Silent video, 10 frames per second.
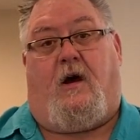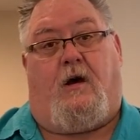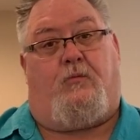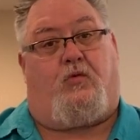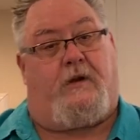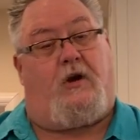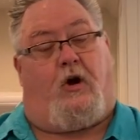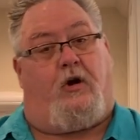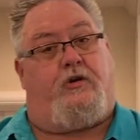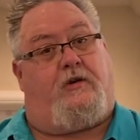really
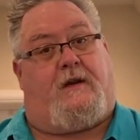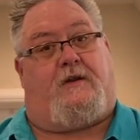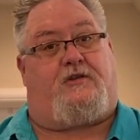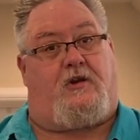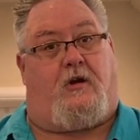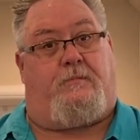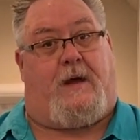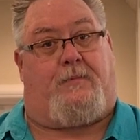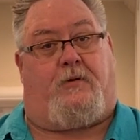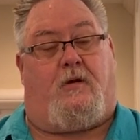all you need is salt and
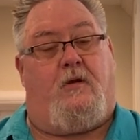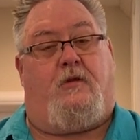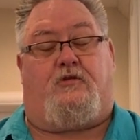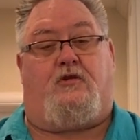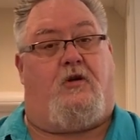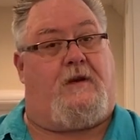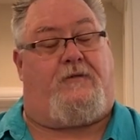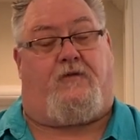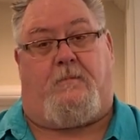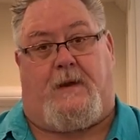pepper. There's no
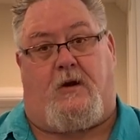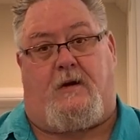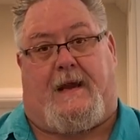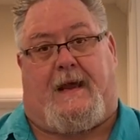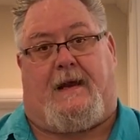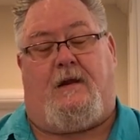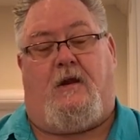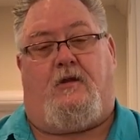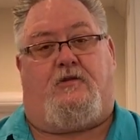need for marinade.